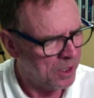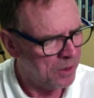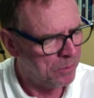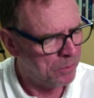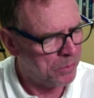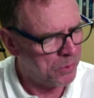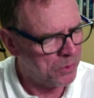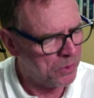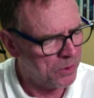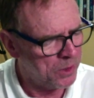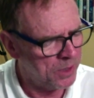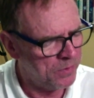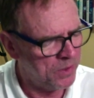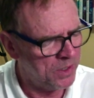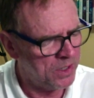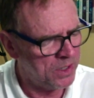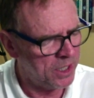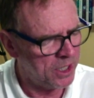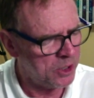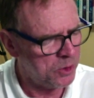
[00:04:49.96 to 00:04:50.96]
Born of
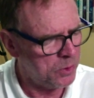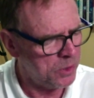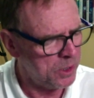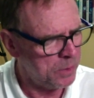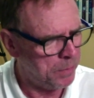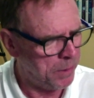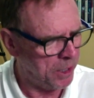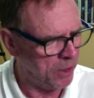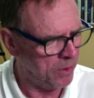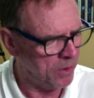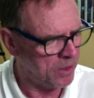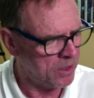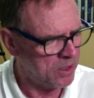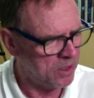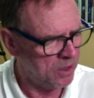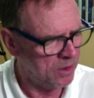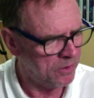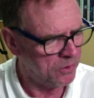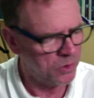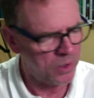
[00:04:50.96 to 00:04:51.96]
industrious
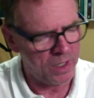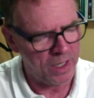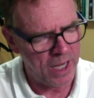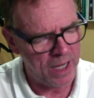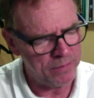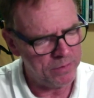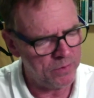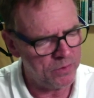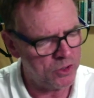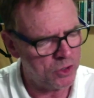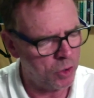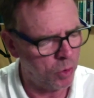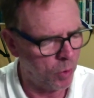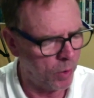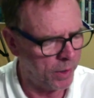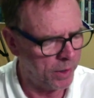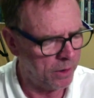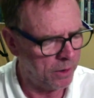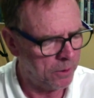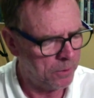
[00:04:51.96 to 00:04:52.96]
parents for a life of
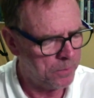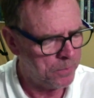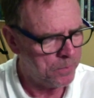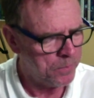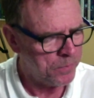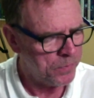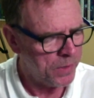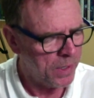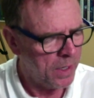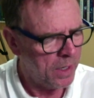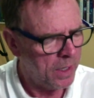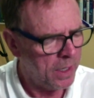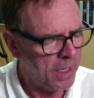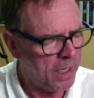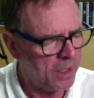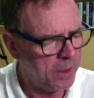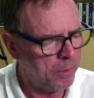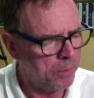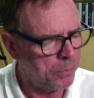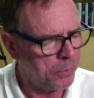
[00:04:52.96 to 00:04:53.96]
toil, he
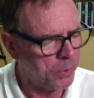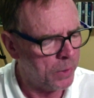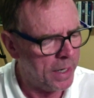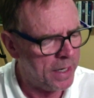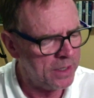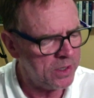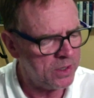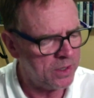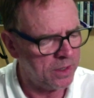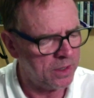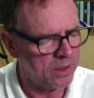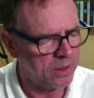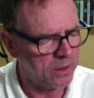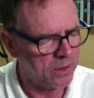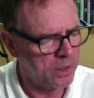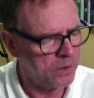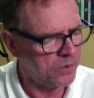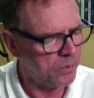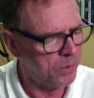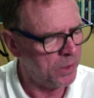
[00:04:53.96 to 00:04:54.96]
had embraced
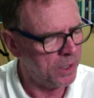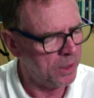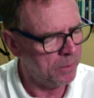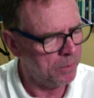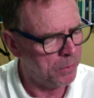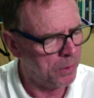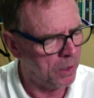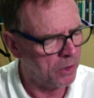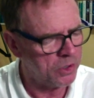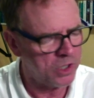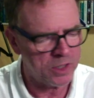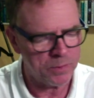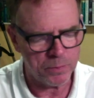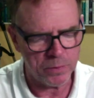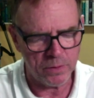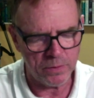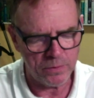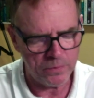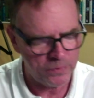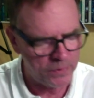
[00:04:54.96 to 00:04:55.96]
indolence from an impulse as
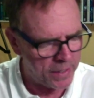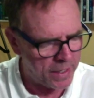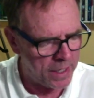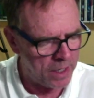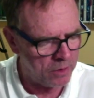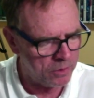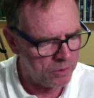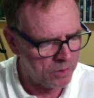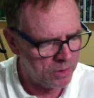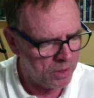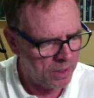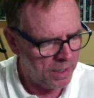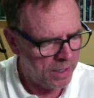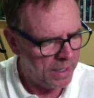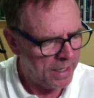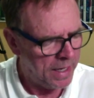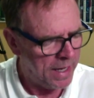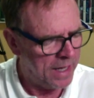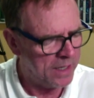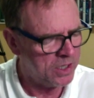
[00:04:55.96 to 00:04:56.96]
profound
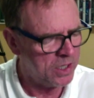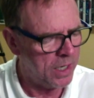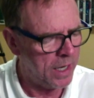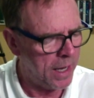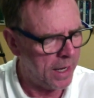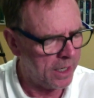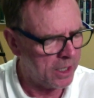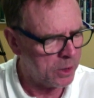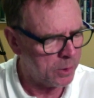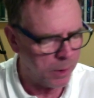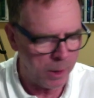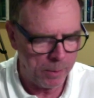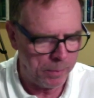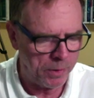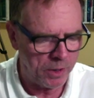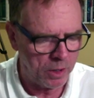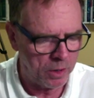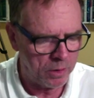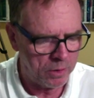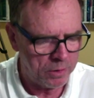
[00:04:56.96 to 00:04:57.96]
as
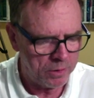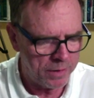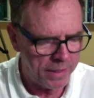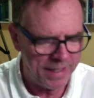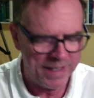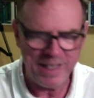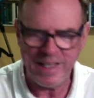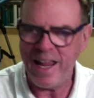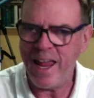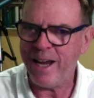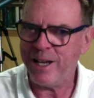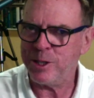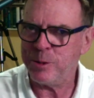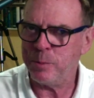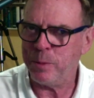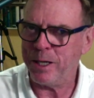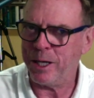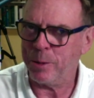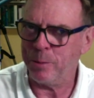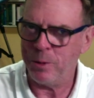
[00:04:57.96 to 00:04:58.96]
inexplicable
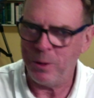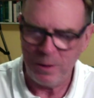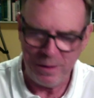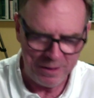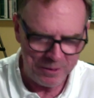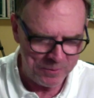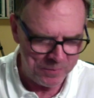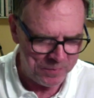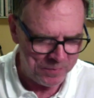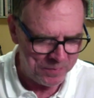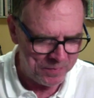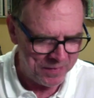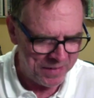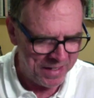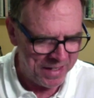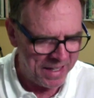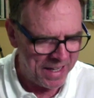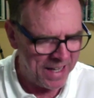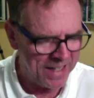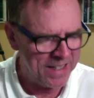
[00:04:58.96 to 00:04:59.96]

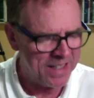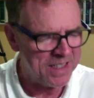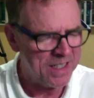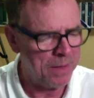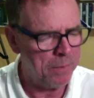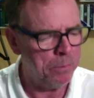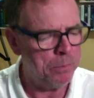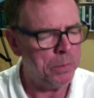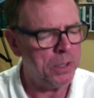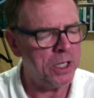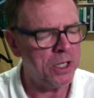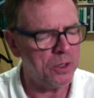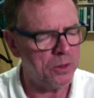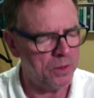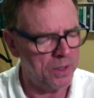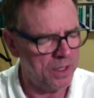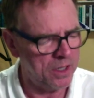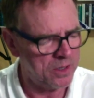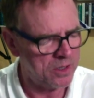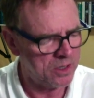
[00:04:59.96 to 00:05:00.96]
and as
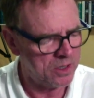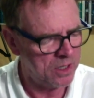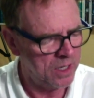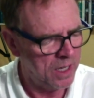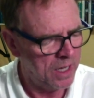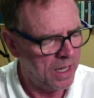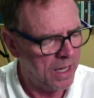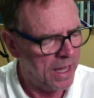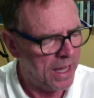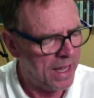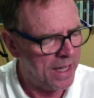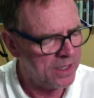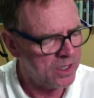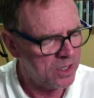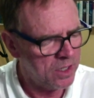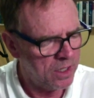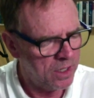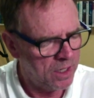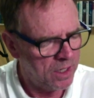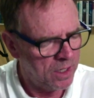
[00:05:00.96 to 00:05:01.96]
imperious,
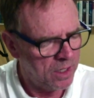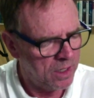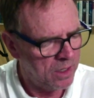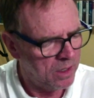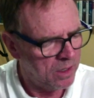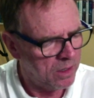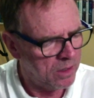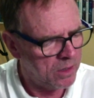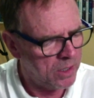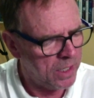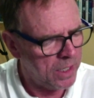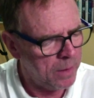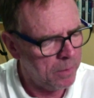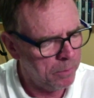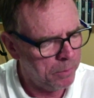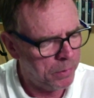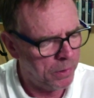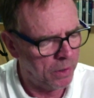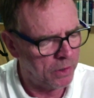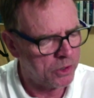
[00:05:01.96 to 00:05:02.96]
as the
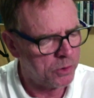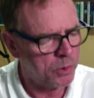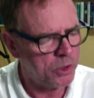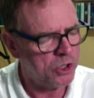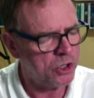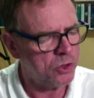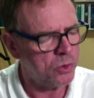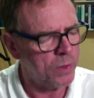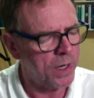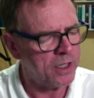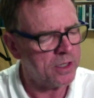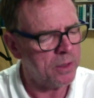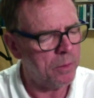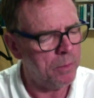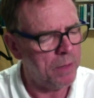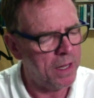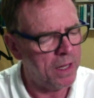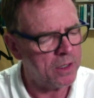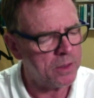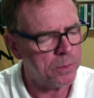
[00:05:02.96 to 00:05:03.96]
impulse which directs a man's